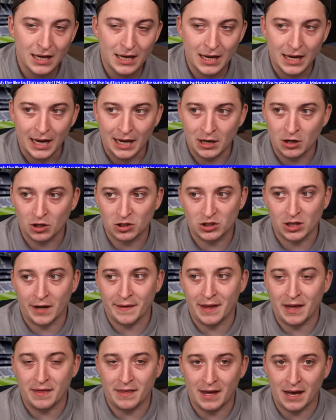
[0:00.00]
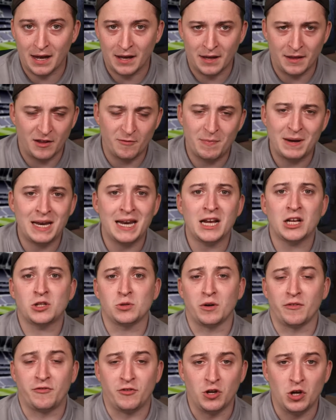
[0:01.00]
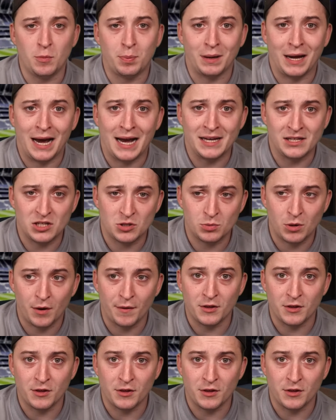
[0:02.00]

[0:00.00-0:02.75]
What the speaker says: It looks like they've been linked to a few players as well.